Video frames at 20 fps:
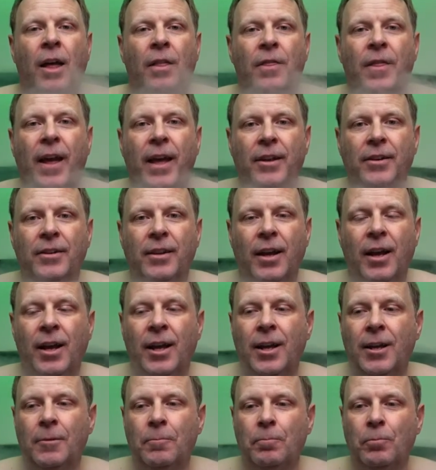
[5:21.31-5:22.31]
that
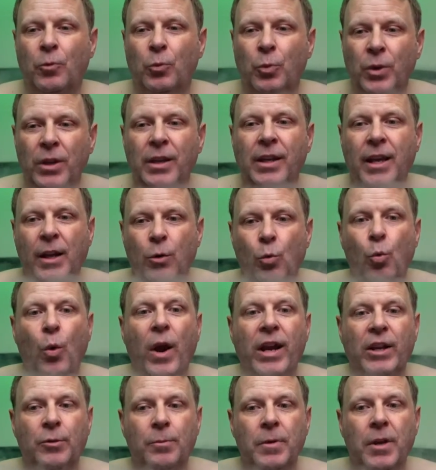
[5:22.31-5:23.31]
really kind of
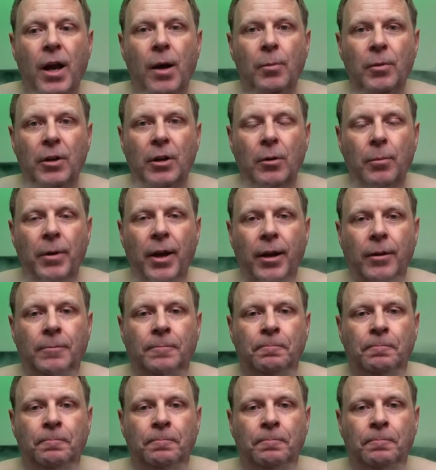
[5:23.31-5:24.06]
wakes me up a little bit.